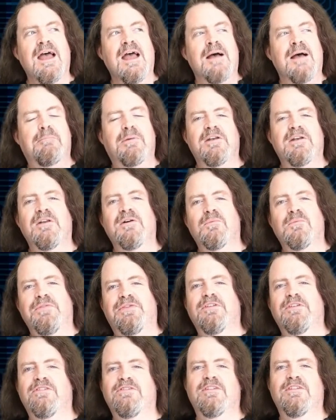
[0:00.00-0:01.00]
But
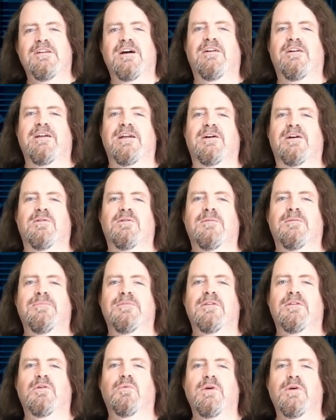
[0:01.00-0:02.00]
with this scenario,
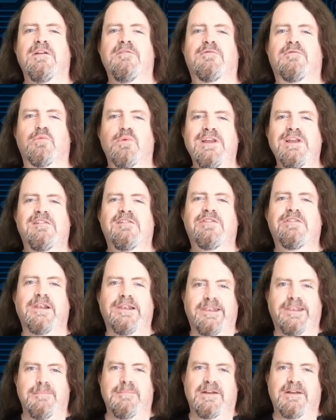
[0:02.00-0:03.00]
we've reached the
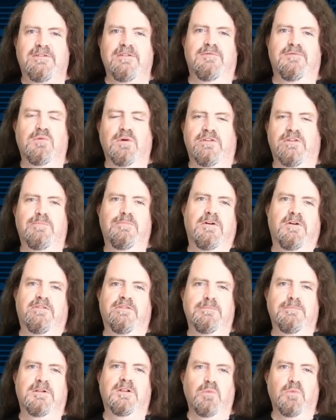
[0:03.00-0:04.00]
limit of what's
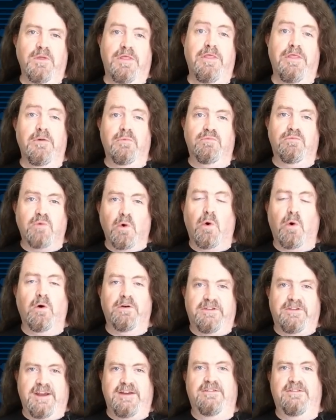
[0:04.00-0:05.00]
possible with the raw
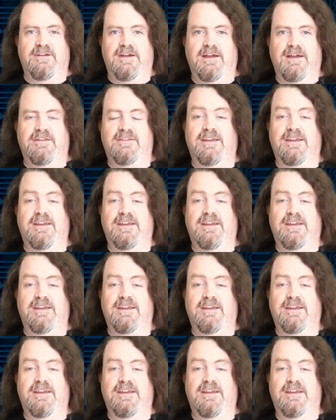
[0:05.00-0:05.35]
data.